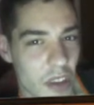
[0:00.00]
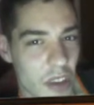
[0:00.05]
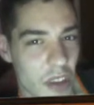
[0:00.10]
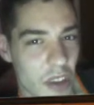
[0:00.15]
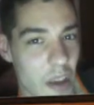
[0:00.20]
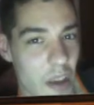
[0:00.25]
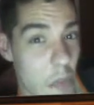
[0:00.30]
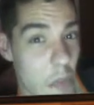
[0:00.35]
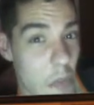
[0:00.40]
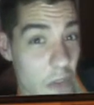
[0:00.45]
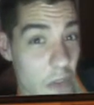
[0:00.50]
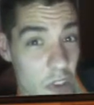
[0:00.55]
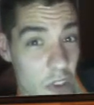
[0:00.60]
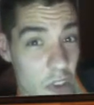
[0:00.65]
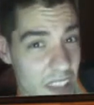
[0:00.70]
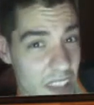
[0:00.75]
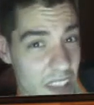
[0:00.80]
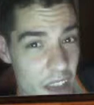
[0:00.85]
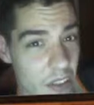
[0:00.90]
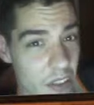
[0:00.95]
My first
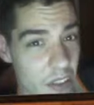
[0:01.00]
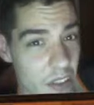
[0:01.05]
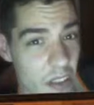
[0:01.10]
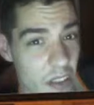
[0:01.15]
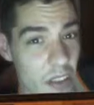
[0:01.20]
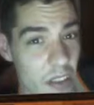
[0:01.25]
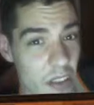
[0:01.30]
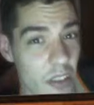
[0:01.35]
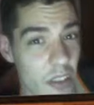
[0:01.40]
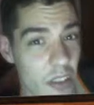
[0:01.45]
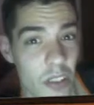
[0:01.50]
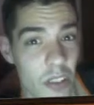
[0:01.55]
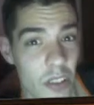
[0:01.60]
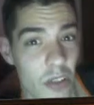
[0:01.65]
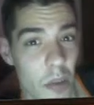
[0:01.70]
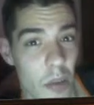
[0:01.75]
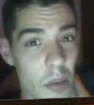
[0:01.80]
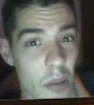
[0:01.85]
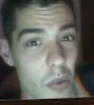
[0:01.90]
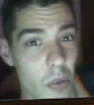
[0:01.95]
ever
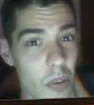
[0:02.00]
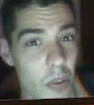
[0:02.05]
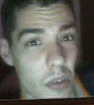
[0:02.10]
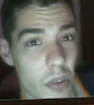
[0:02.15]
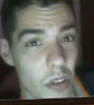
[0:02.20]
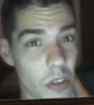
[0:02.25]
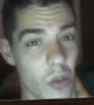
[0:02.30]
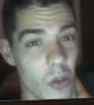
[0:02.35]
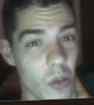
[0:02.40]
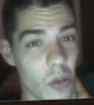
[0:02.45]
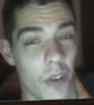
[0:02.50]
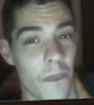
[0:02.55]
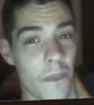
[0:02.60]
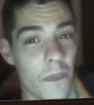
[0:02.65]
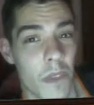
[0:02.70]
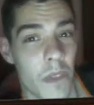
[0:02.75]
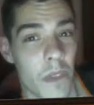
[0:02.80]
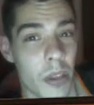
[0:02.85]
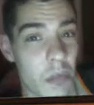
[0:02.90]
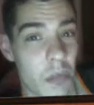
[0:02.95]
trouble with the law.
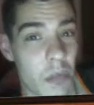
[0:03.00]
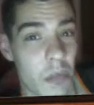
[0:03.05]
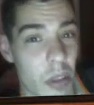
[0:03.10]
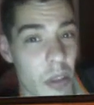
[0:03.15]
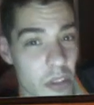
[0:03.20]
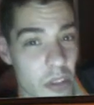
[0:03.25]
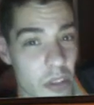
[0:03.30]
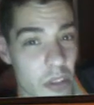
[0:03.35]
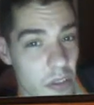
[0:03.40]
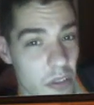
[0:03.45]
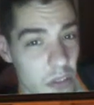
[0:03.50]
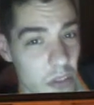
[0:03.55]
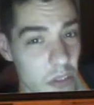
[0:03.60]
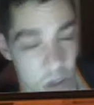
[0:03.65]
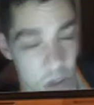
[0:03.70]
Because of you,